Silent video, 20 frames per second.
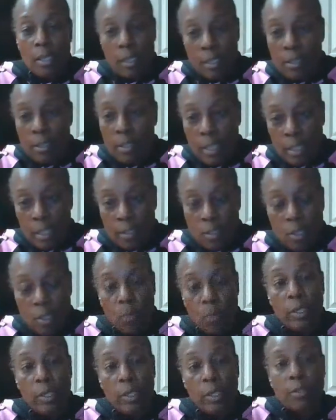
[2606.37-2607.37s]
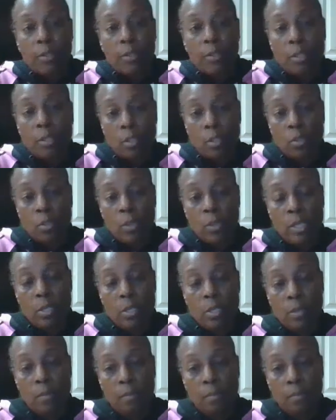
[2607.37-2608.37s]
in someone else's
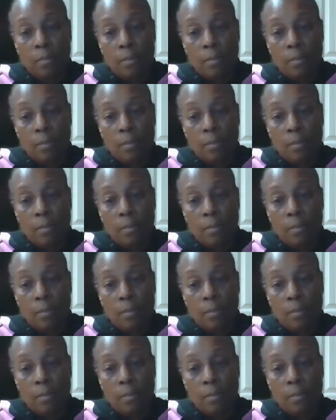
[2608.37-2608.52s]
situation.